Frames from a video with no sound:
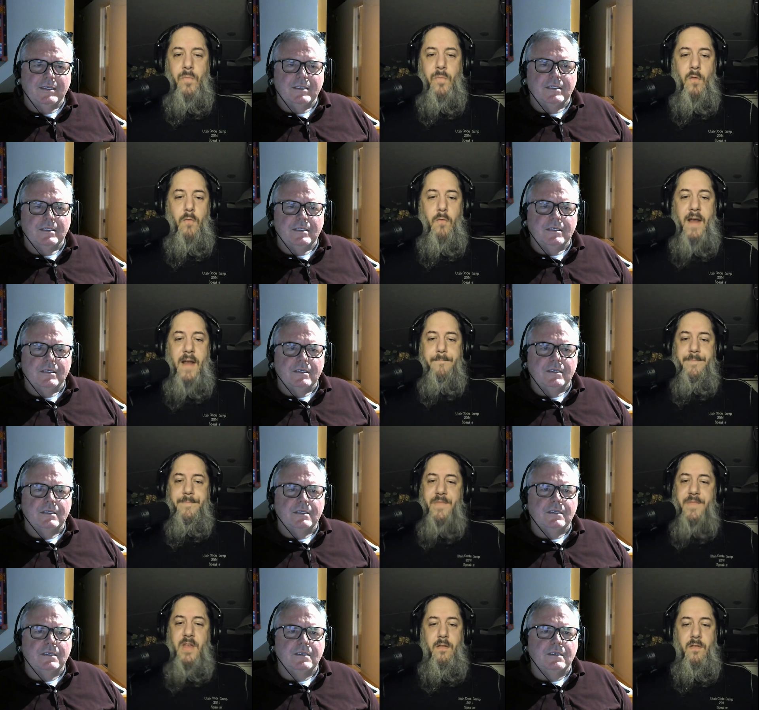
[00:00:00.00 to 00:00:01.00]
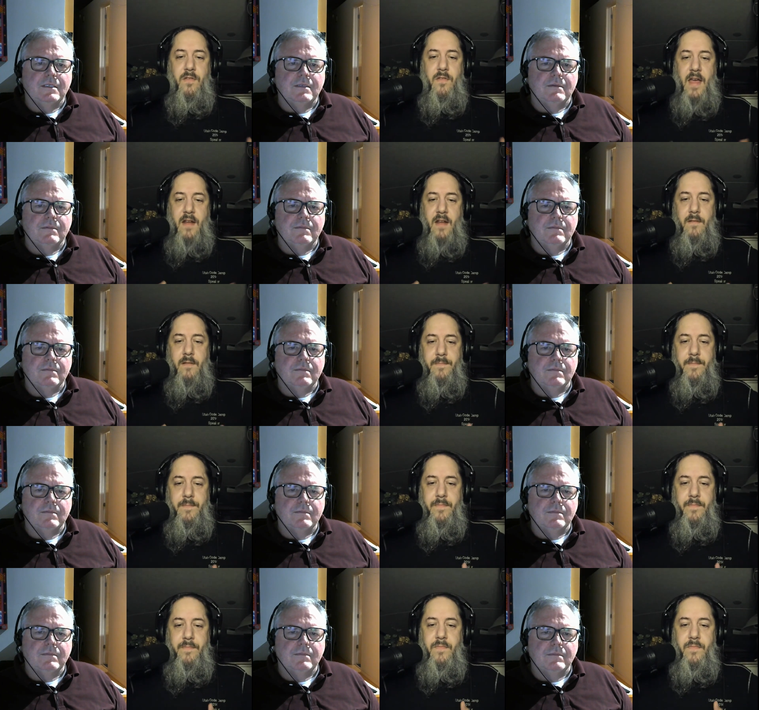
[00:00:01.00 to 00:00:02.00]
Speaker 1: Right. It's that
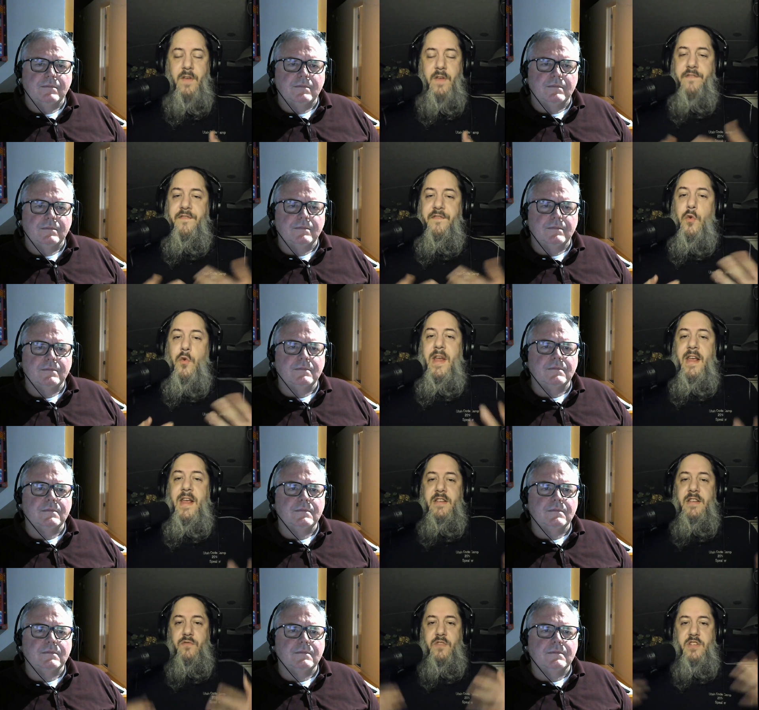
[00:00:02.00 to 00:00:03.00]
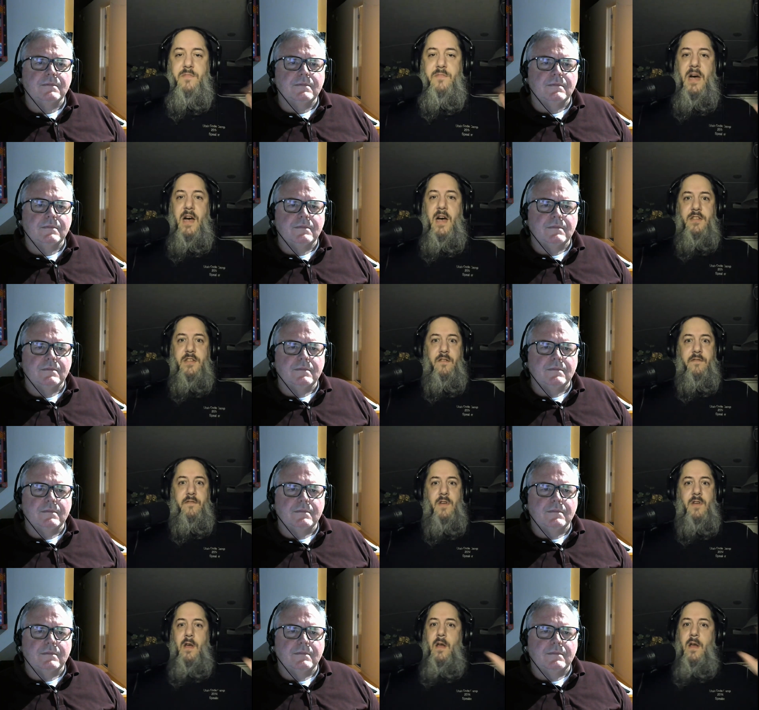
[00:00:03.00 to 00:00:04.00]
freeze response of,
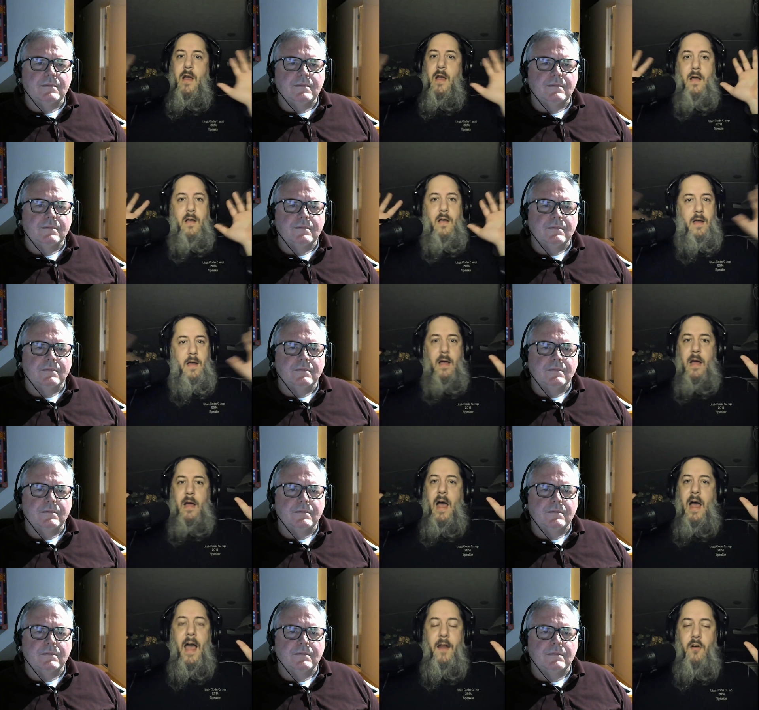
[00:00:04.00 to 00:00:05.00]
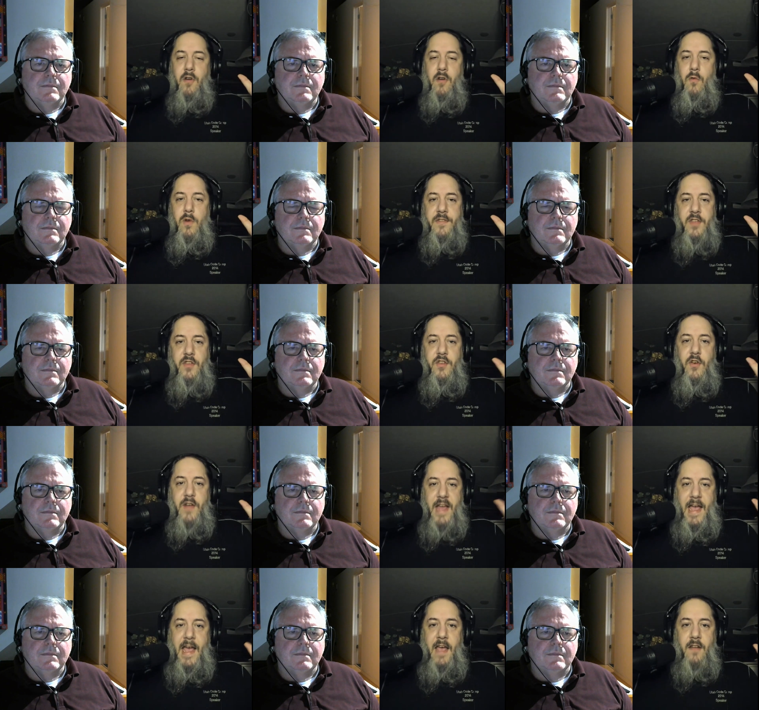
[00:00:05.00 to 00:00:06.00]
I don't know what to do to
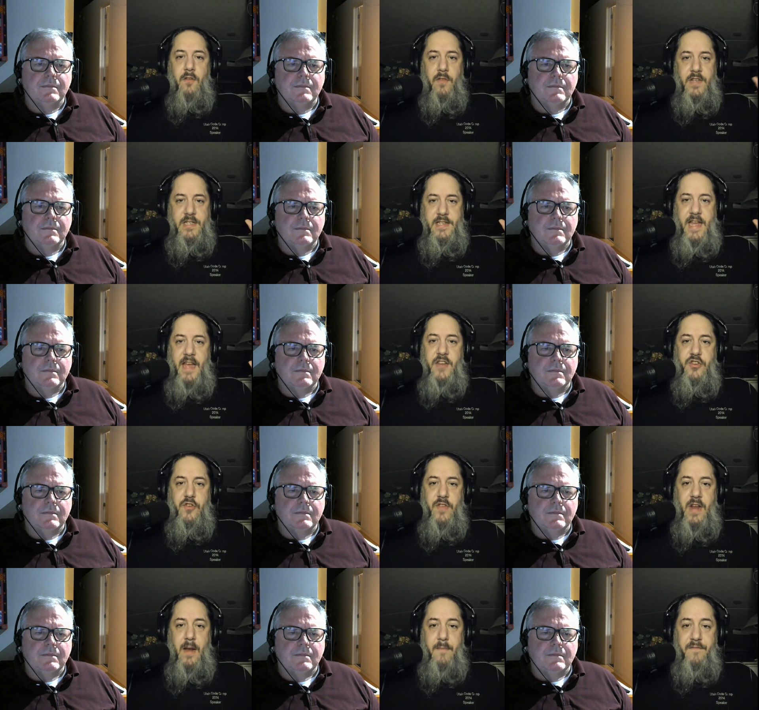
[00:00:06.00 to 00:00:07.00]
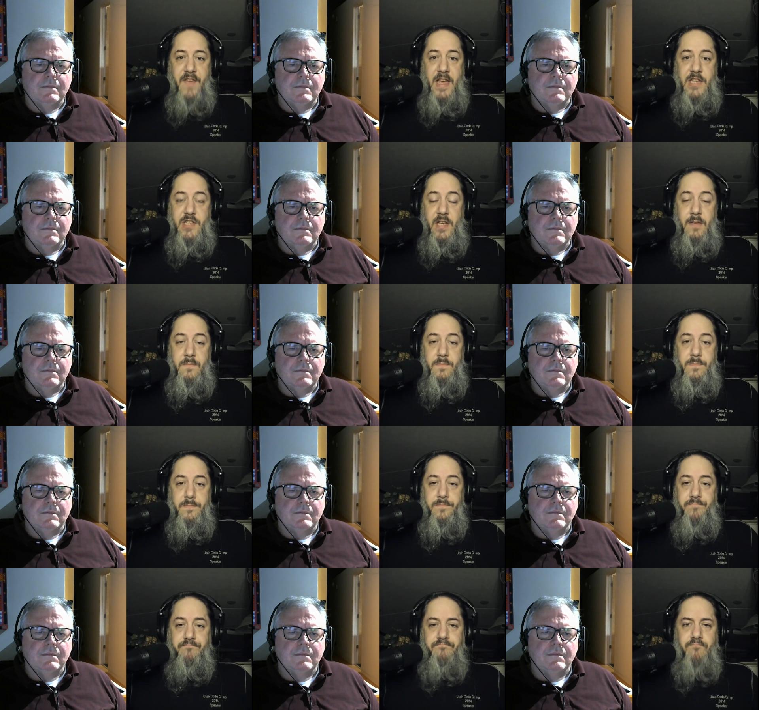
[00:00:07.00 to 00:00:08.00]
handle this danger that I'm facing.
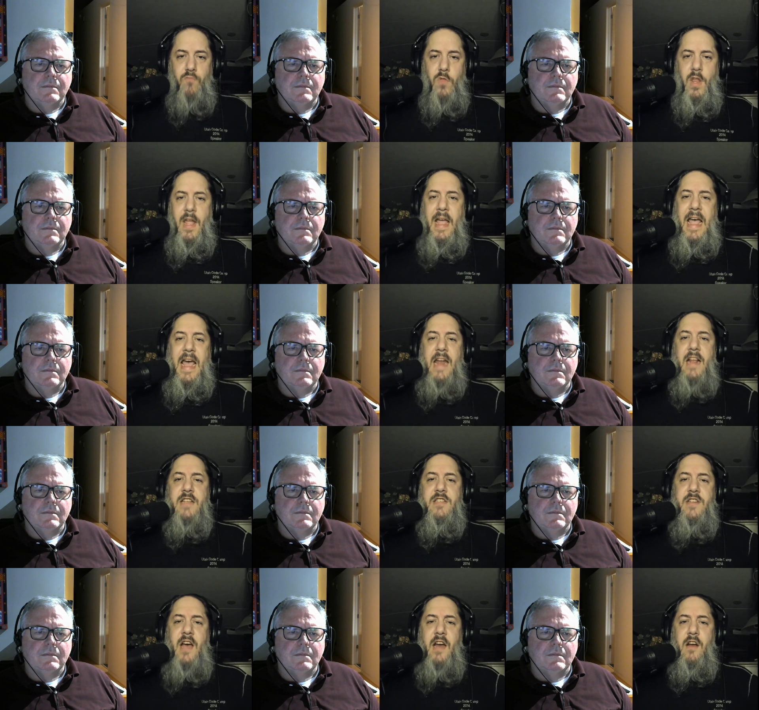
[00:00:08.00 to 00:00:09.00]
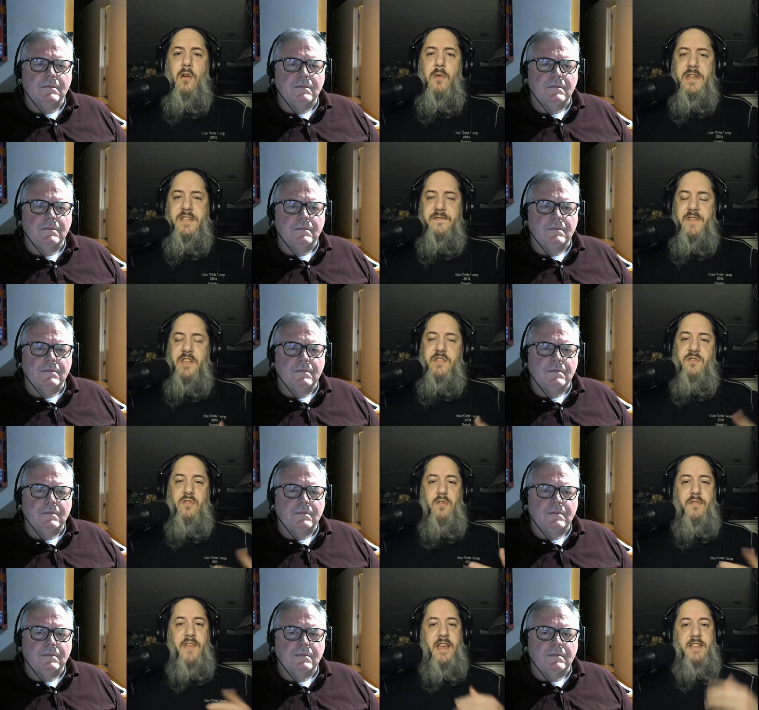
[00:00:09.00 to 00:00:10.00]
And it's not always
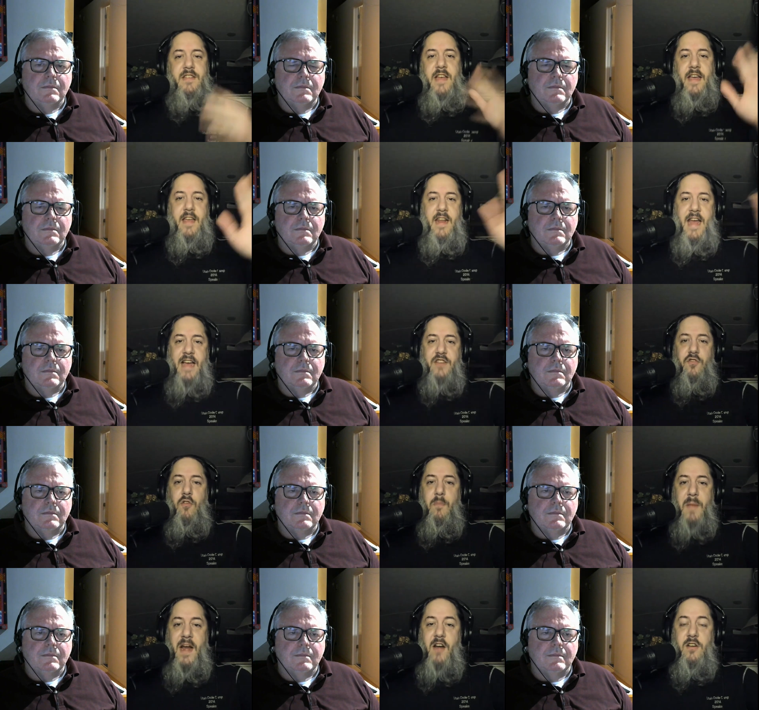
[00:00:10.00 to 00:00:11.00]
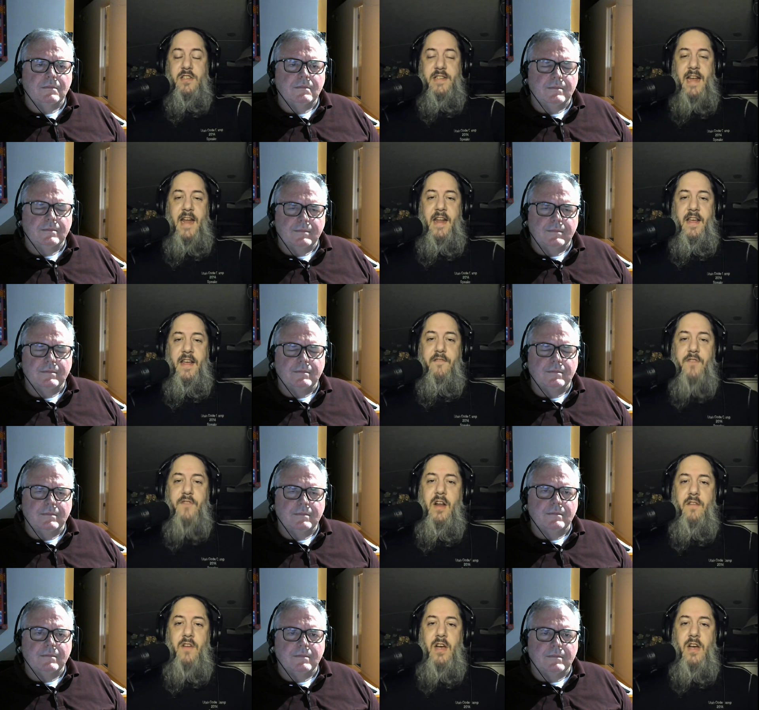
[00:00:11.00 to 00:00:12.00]
visceral things like an actual bear standing in front
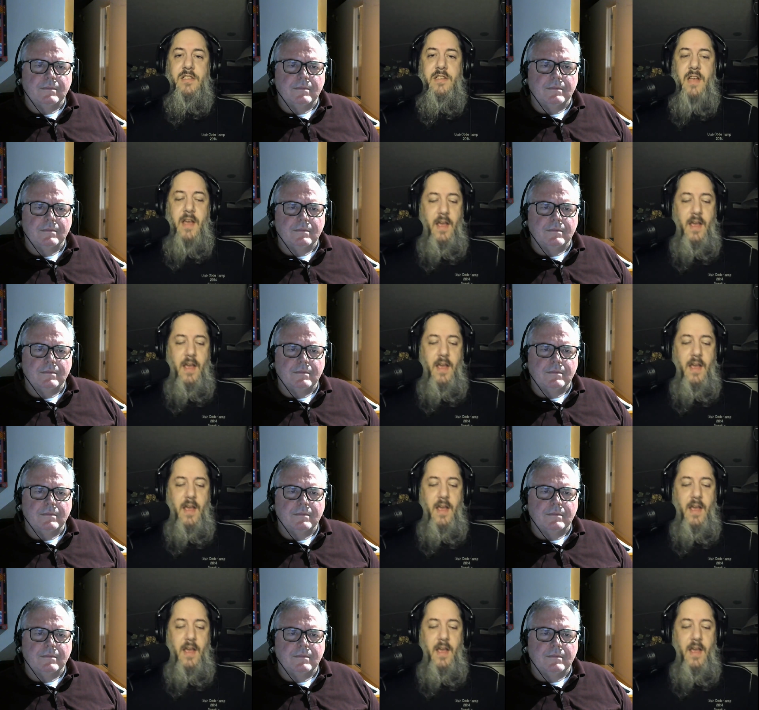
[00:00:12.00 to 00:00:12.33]
of us.